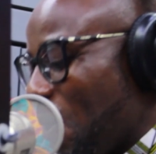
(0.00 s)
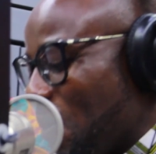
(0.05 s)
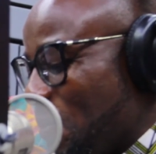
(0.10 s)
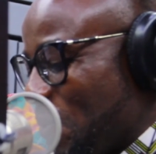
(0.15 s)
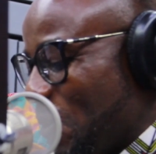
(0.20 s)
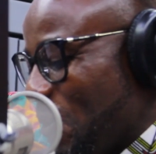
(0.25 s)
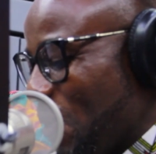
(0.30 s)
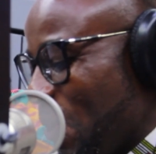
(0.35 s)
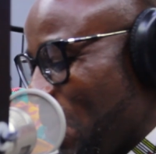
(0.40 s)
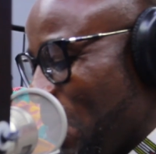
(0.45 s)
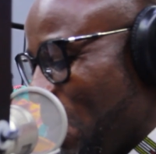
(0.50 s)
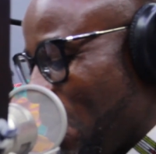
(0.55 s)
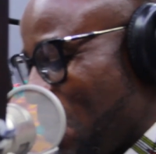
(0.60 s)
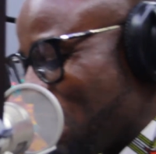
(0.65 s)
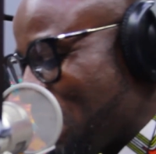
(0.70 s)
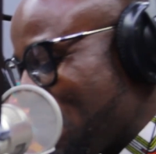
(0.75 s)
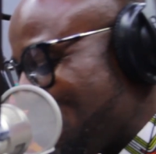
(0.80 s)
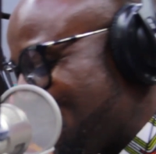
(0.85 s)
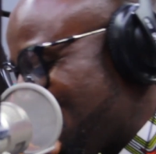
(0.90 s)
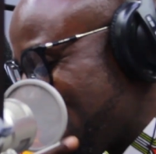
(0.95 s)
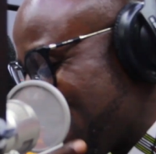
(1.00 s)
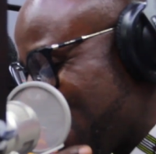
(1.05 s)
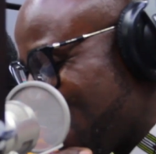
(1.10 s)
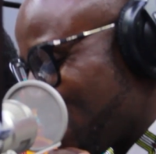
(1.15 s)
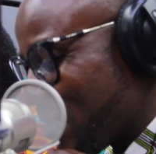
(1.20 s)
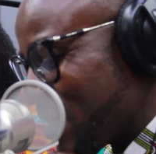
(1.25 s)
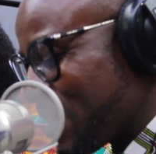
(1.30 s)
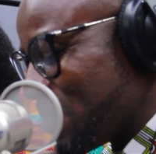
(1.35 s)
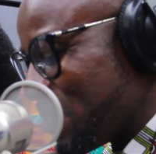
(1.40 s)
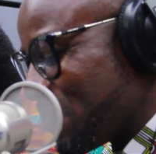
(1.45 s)
on my brother
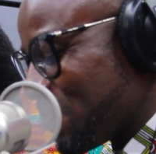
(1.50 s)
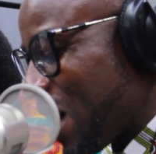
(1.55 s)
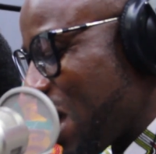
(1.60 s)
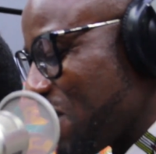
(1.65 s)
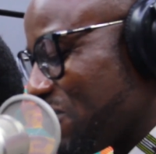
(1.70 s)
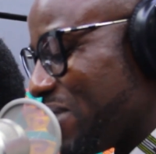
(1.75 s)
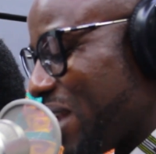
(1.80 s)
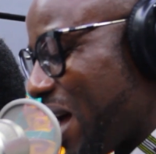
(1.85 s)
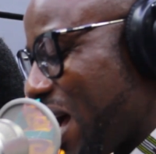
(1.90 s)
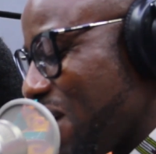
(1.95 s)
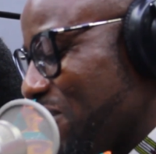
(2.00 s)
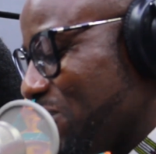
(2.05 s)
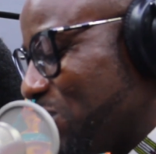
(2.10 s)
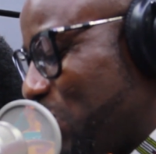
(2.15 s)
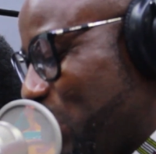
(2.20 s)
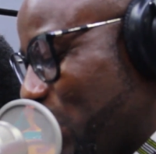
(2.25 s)
Frankie 5 live